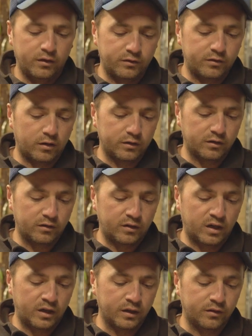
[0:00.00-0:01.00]
The size I
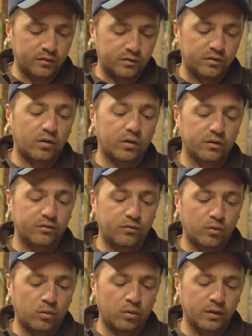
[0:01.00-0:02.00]
run is a size
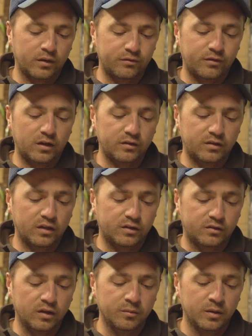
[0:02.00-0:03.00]
4 in the fast attach
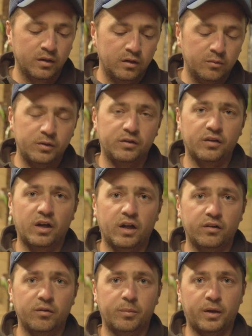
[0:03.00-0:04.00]
clip, which is
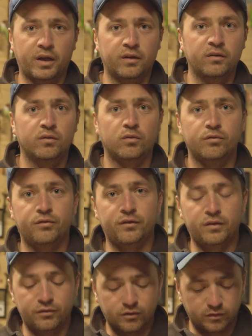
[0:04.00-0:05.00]
100 pound or
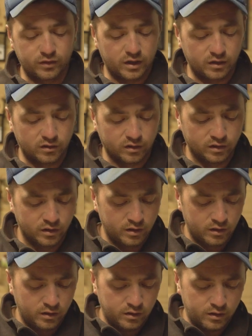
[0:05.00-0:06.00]
55 kilo.
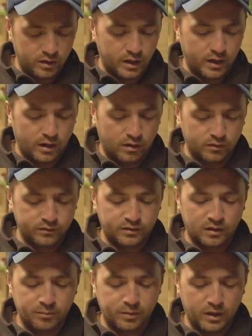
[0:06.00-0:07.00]
Now,
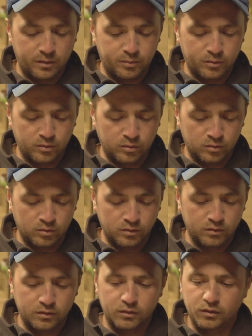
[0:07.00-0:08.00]
some
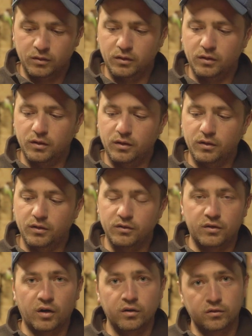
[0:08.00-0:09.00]
people
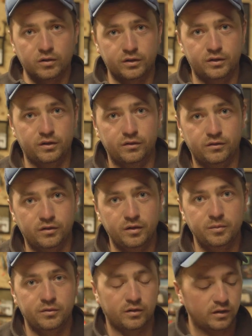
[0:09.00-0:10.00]
don't like to use
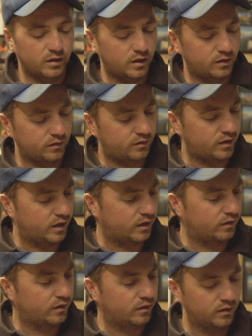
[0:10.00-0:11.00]
clips, and I can
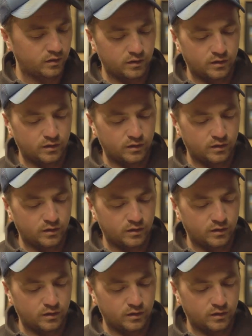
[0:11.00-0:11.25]
understand that